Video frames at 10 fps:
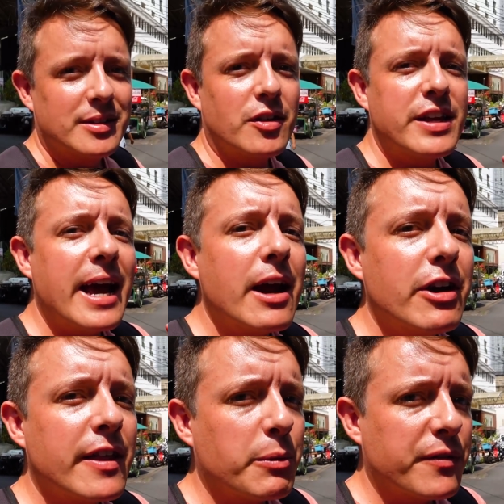So the
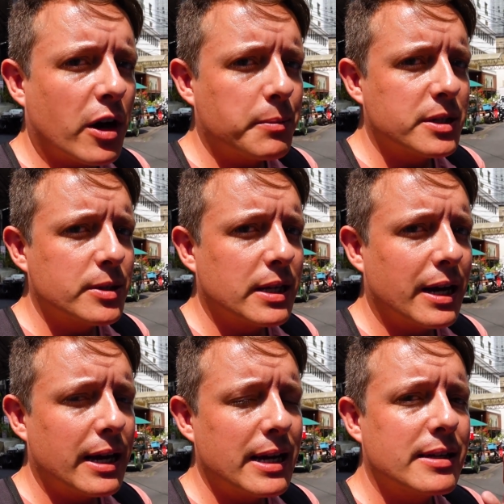area that we've come to
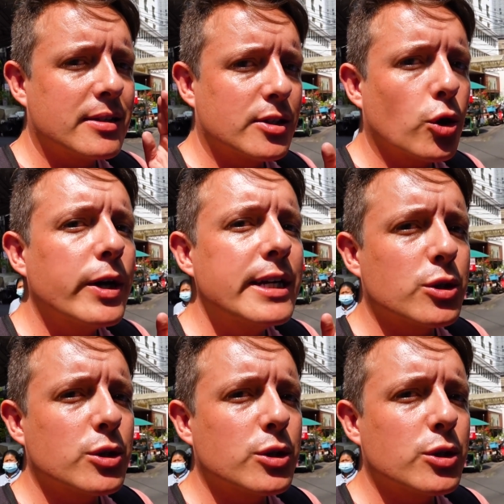today is Soi